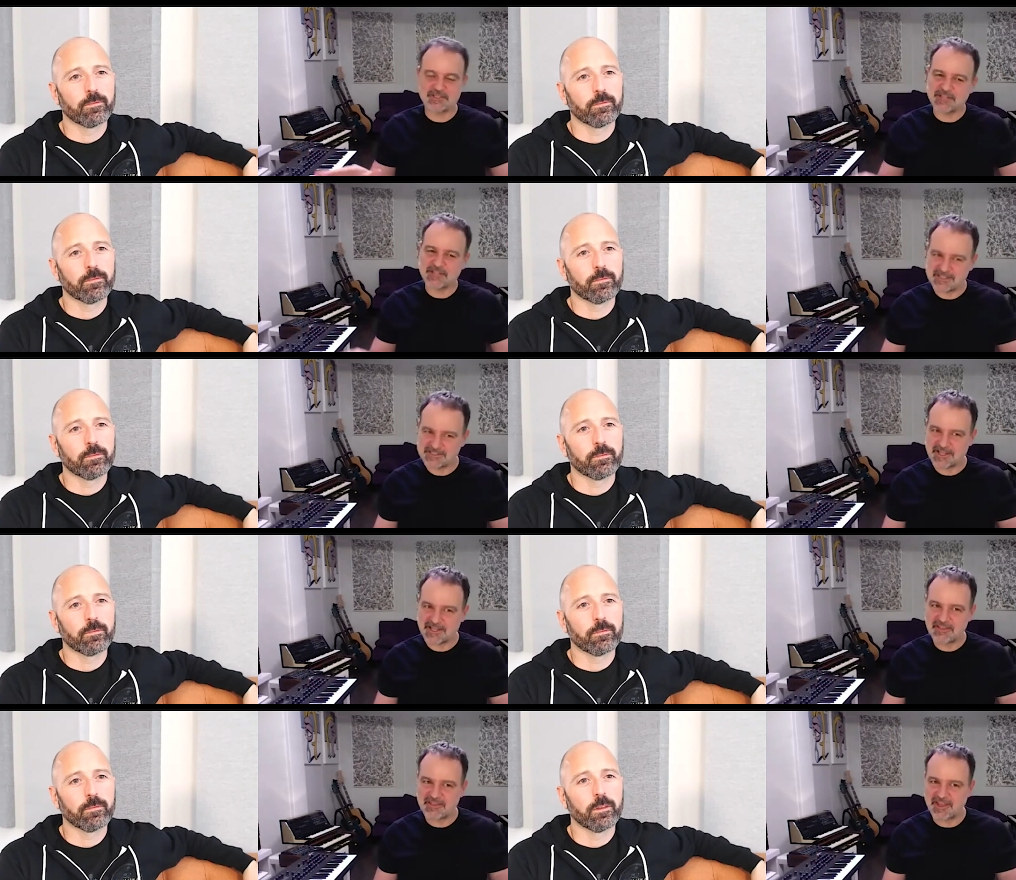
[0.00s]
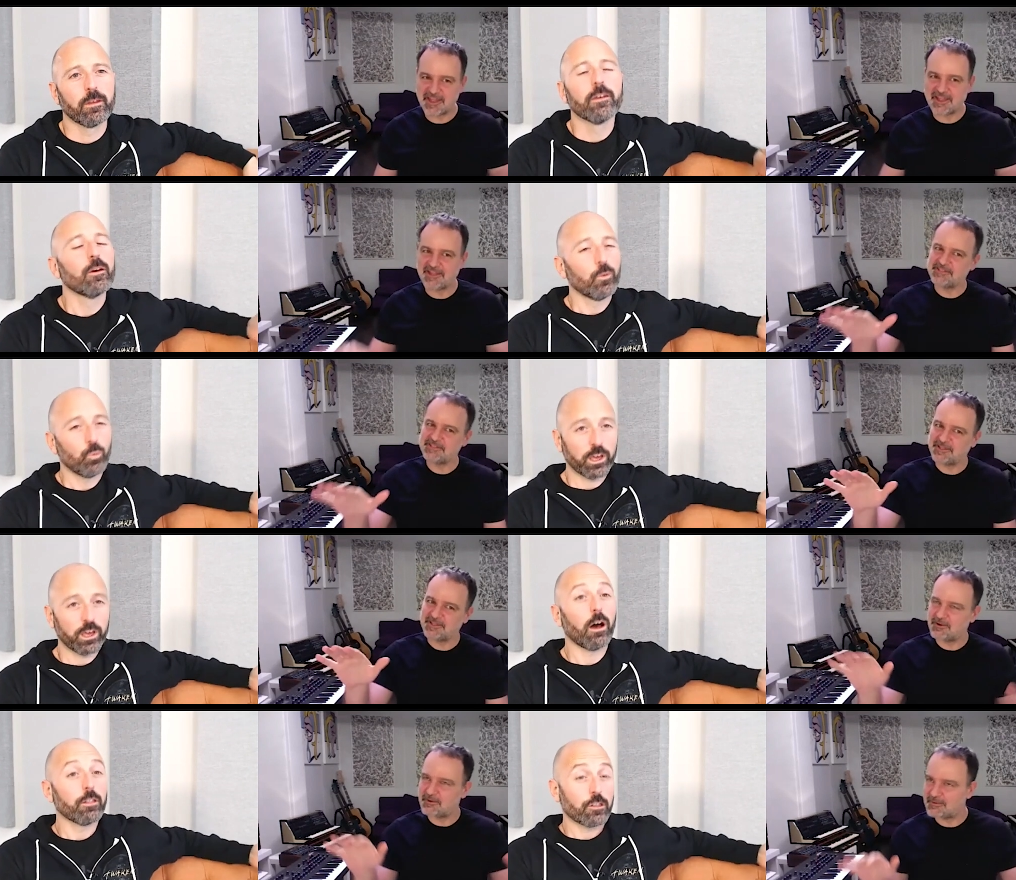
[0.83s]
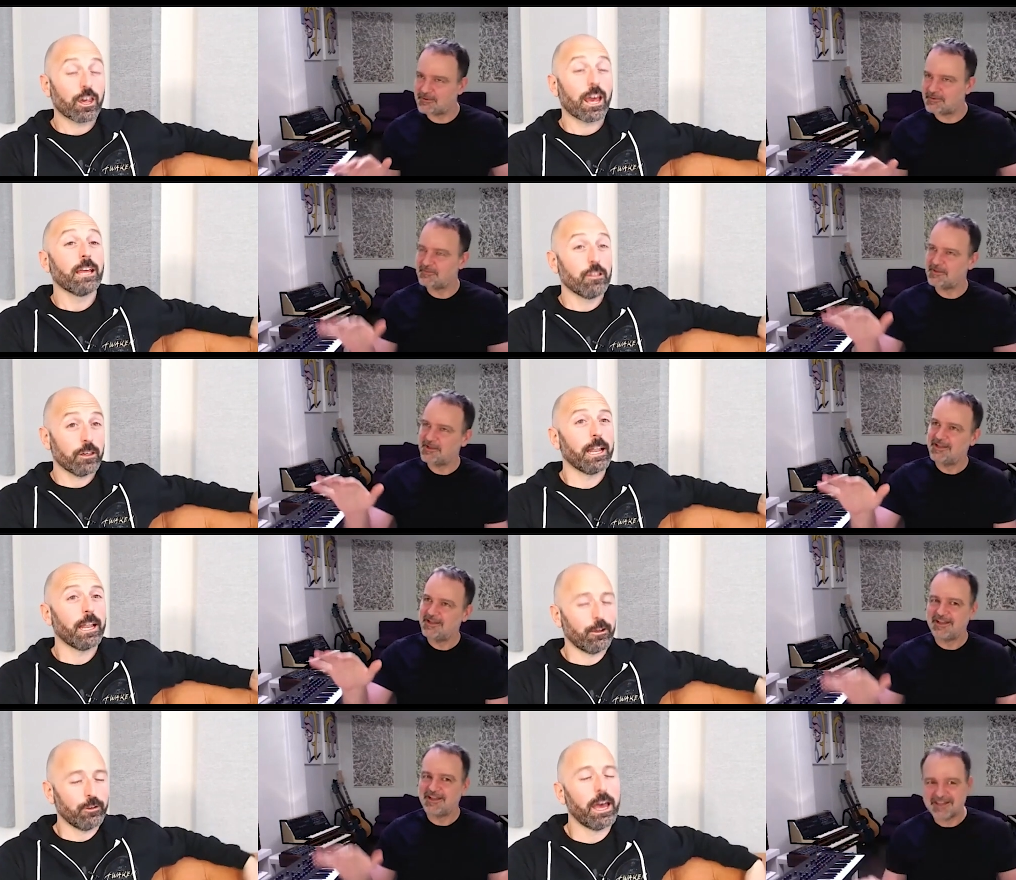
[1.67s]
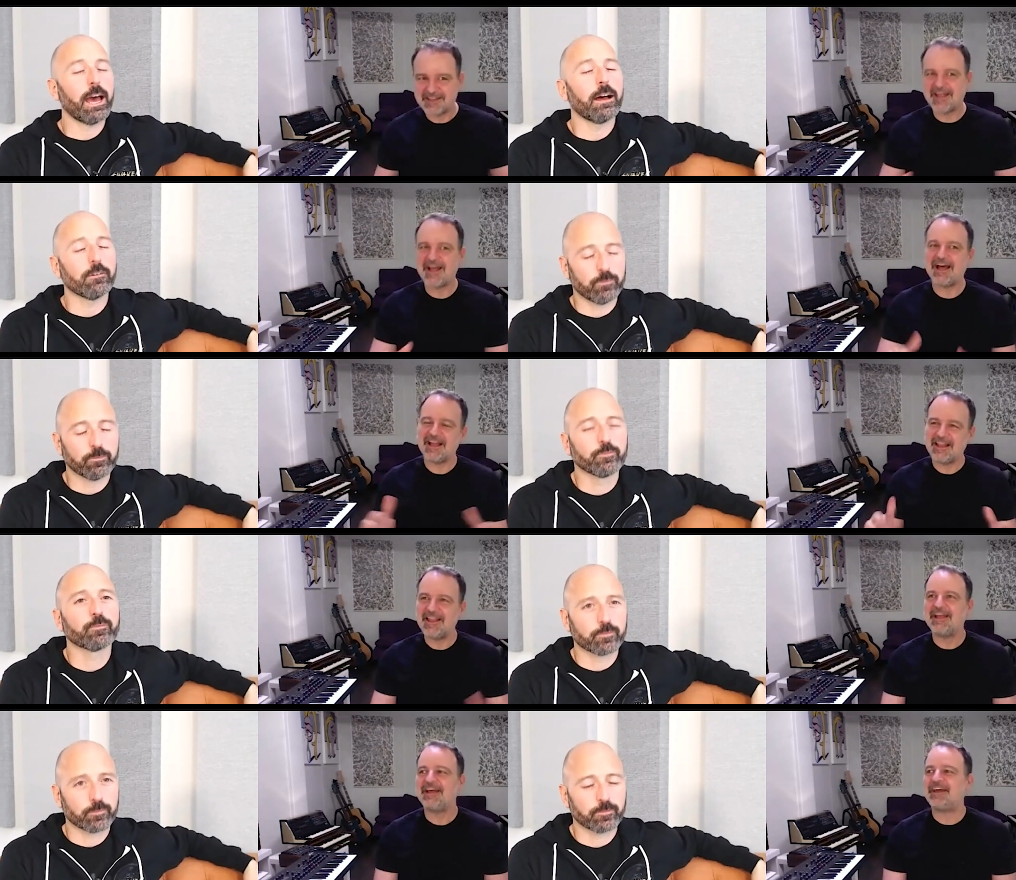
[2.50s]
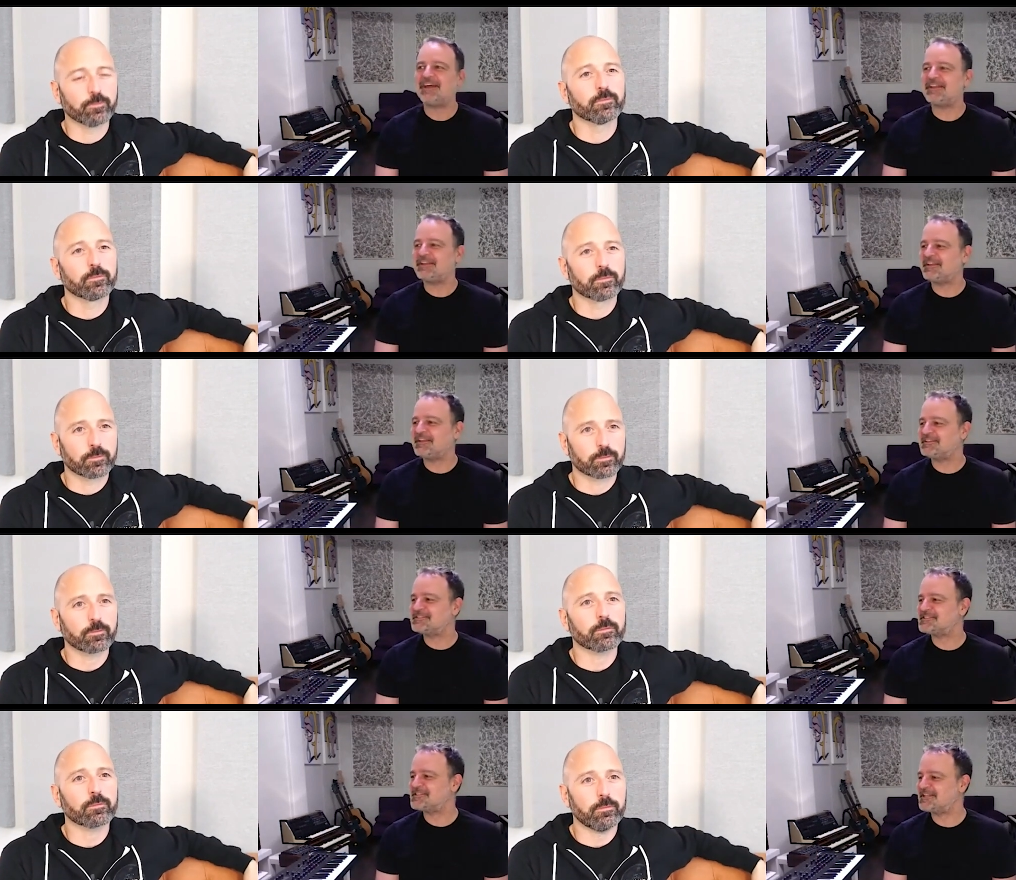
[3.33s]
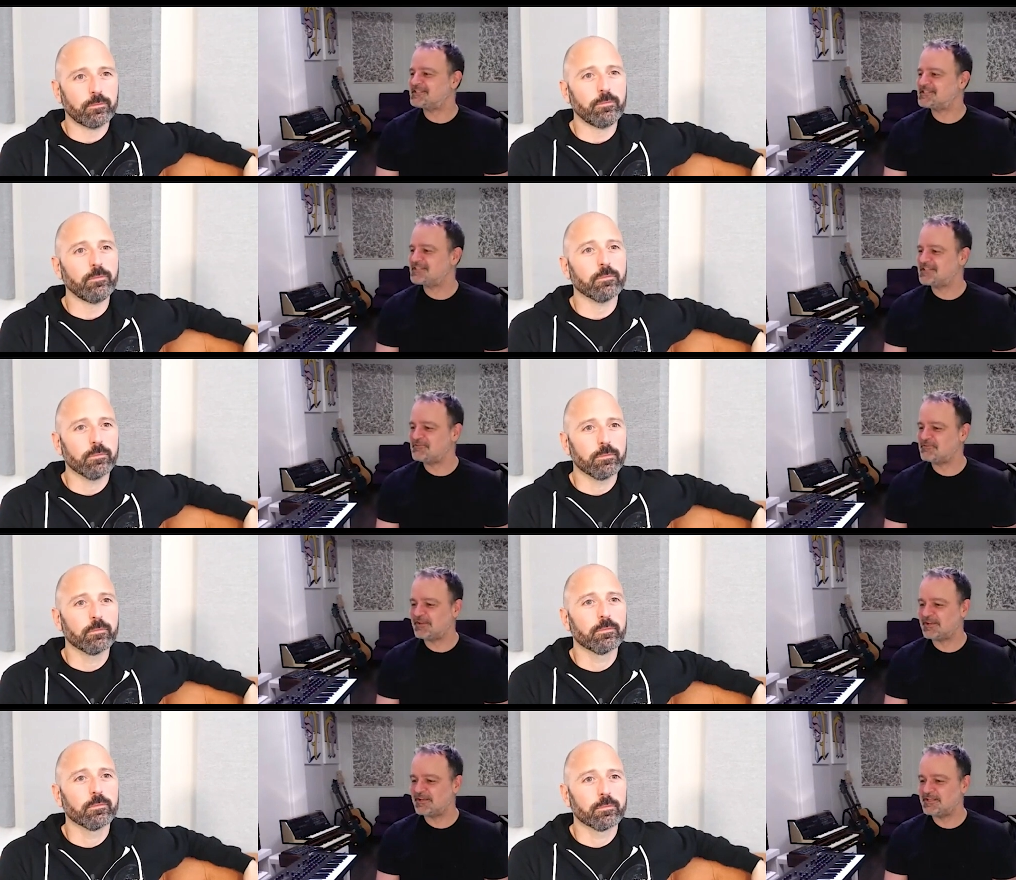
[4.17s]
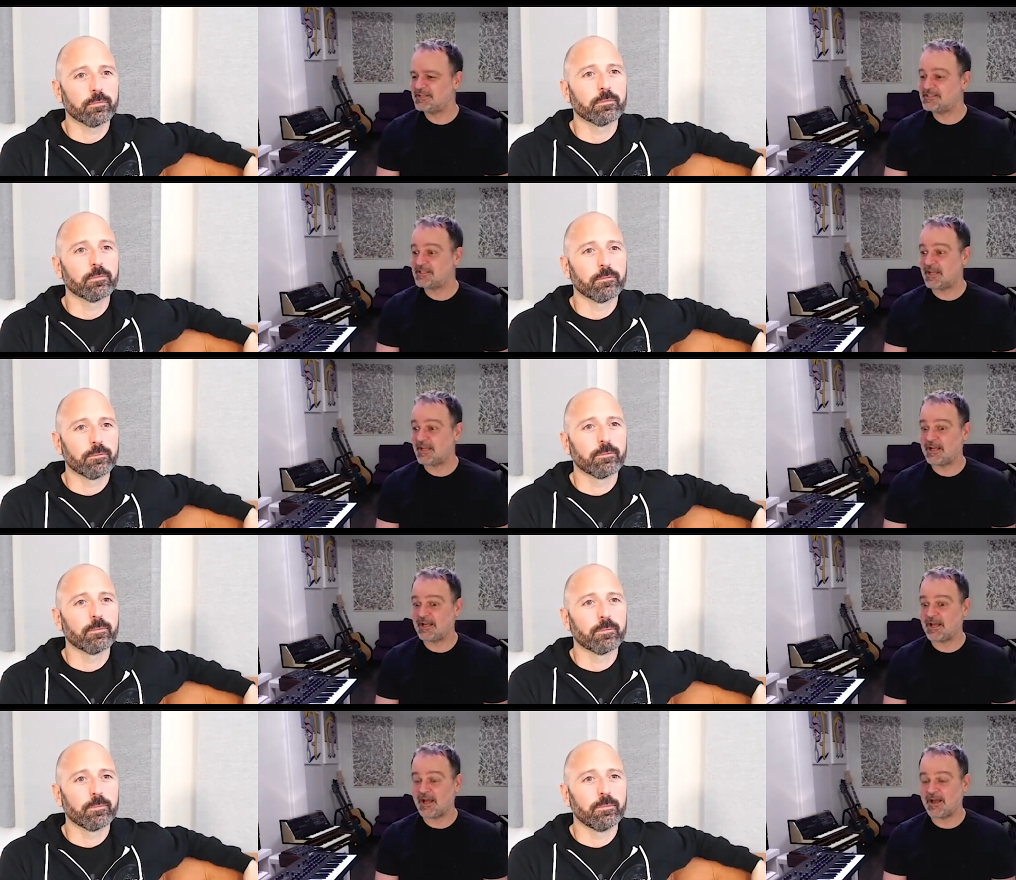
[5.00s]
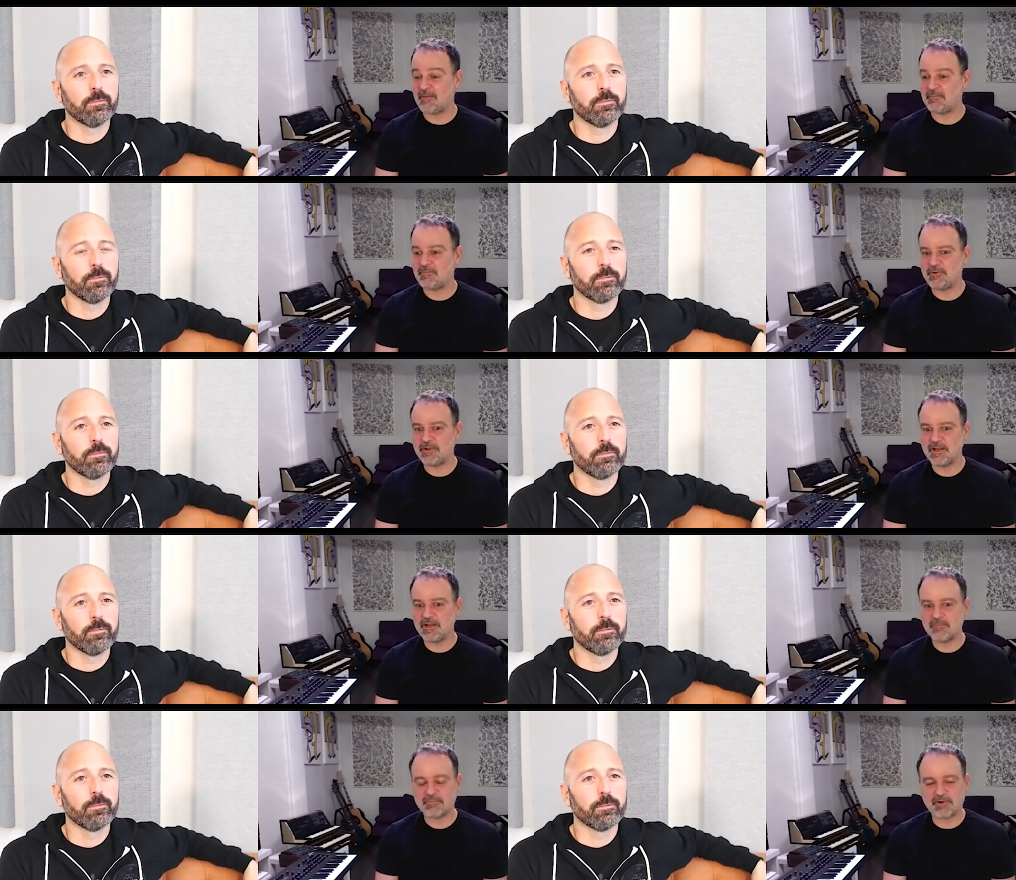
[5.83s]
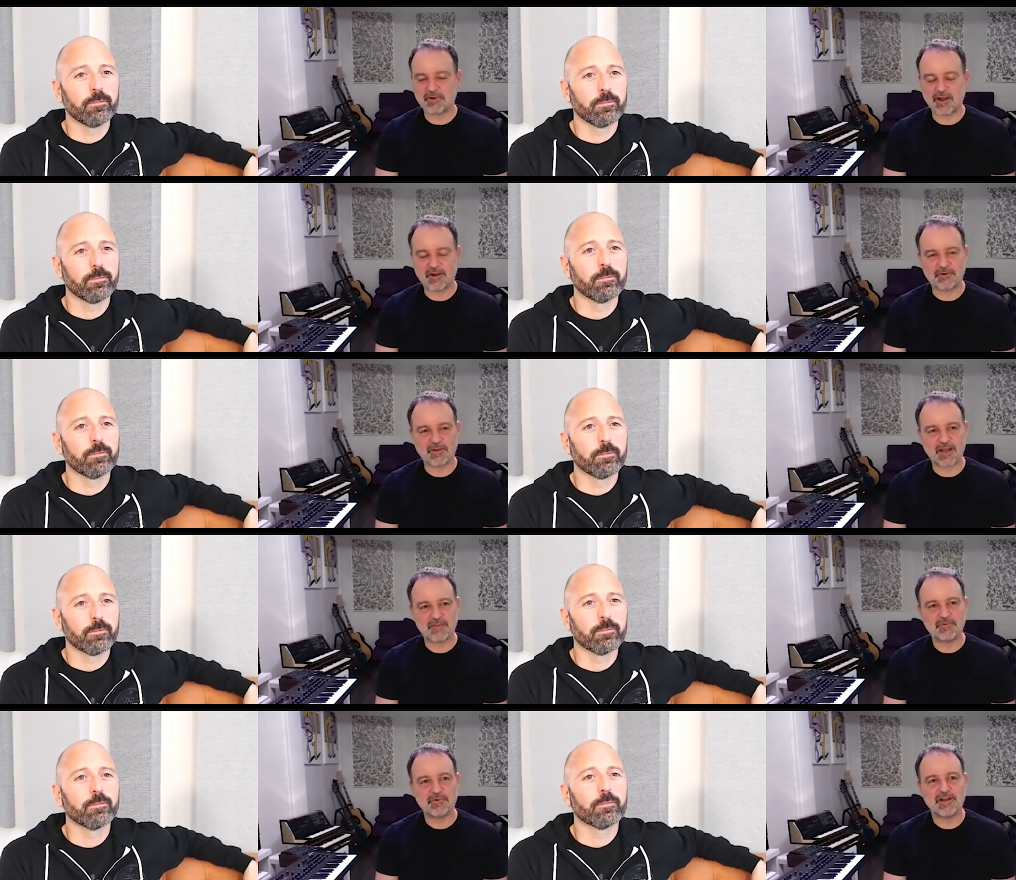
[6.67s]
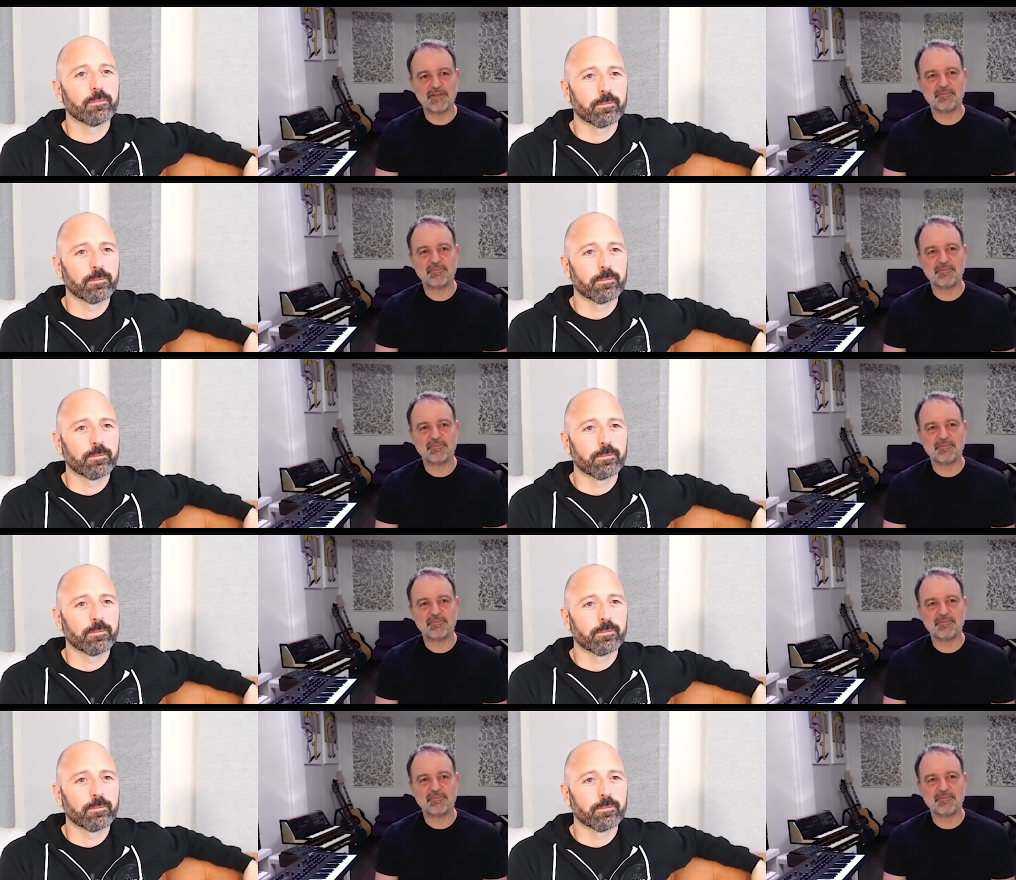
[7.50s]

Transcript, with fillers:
Speaker 1: adjusting things you we know. can't
Speaker 2: change it now yeah yeah
Speaker 1: it's it's a different listen and i'm really proud i'm really